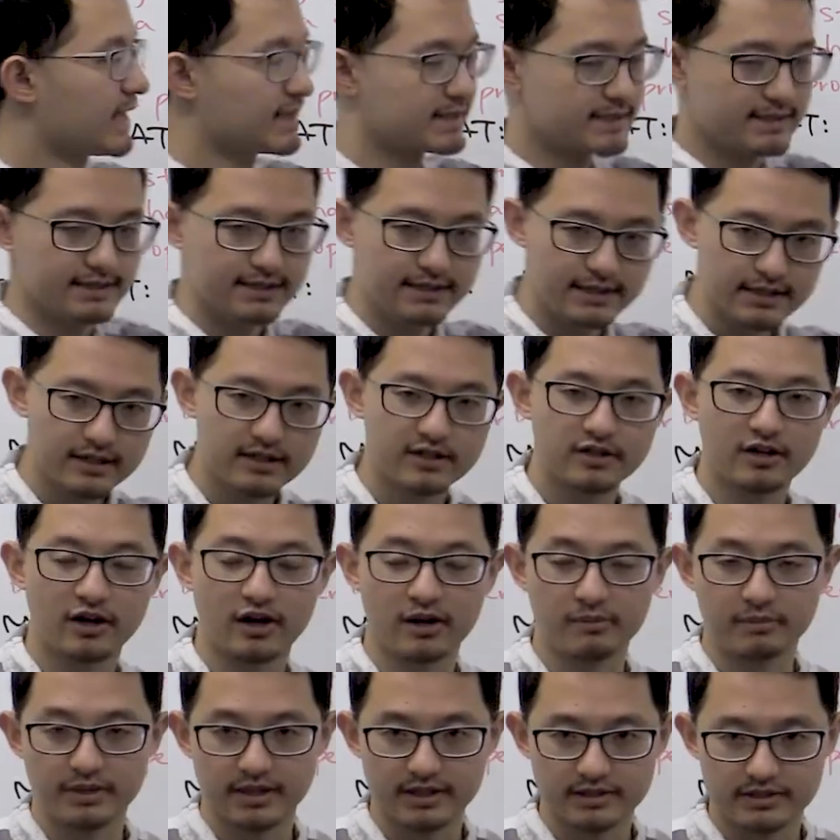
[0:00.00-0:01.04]
acid,
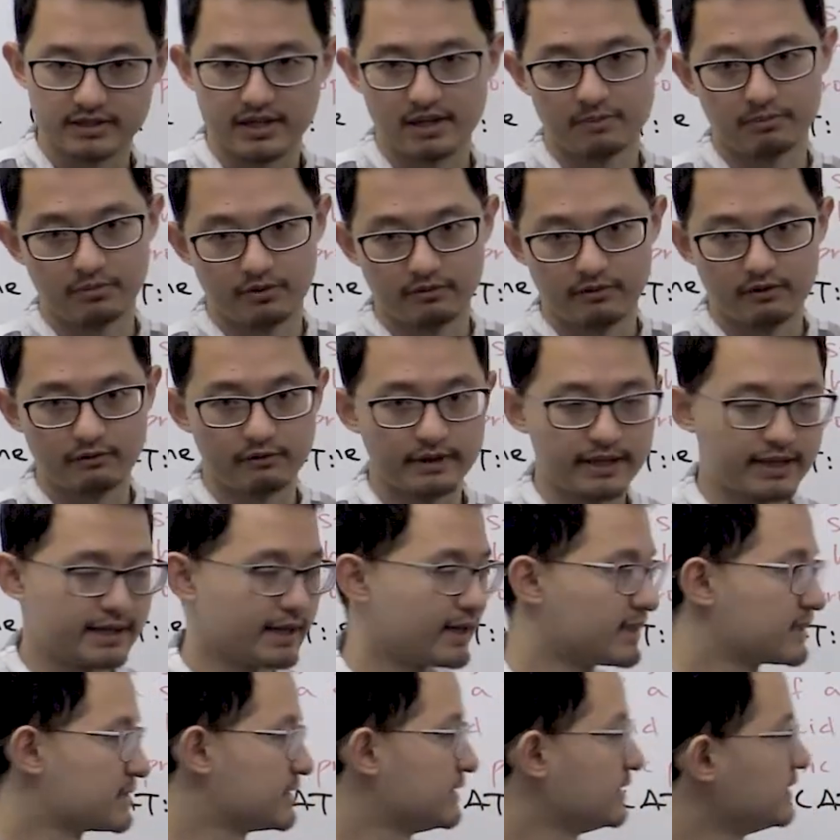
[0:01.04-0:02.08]
common example of weak
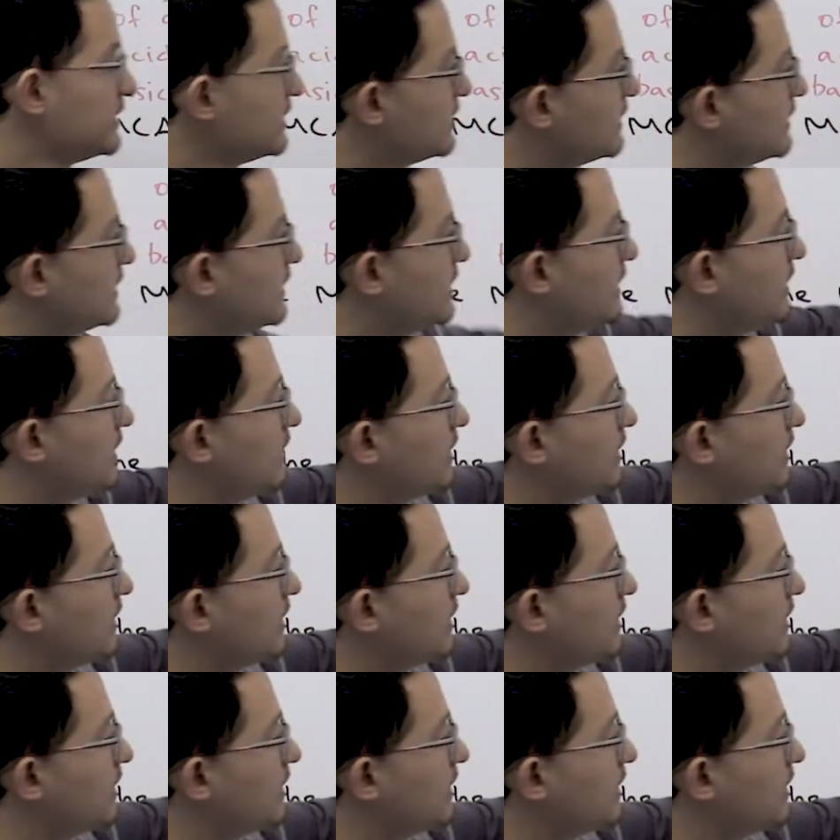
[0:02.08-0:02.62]
acid.